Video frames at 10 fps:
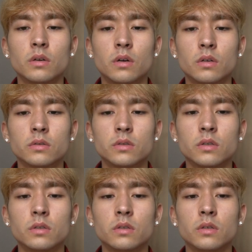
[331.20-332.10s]

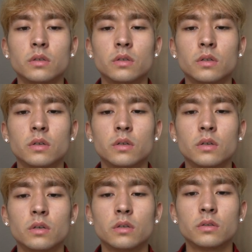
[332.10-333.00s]
constantly
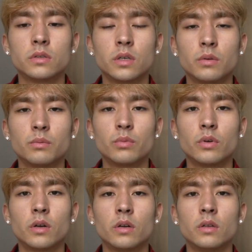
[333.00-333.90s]

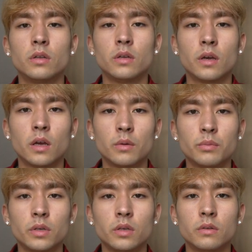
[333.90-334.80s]
temporarily
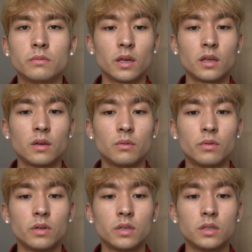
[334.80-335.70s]
happy. I get
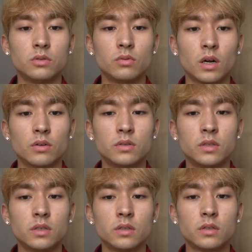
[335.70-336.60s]
really
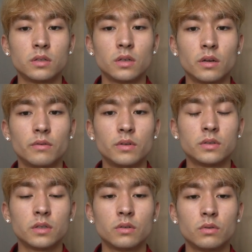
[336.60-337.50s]
drowsy every
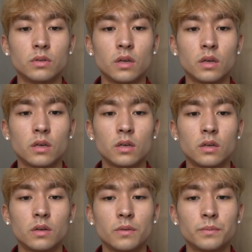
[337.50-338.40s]
single day,
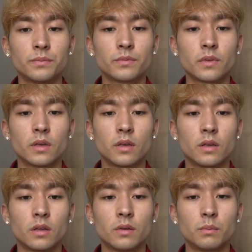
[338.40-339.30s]

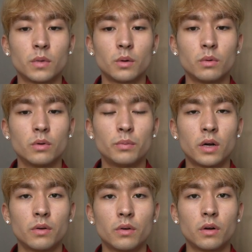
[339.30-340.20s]
and my
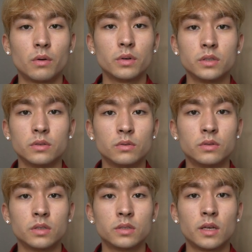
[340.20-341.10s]
willpower always
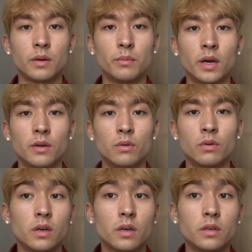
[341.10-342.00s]
loses that
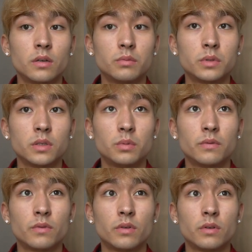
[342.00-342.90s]
battle. I end up
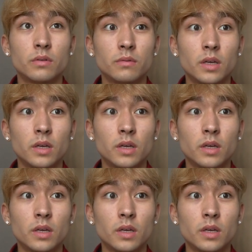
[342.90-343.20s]
sleeping for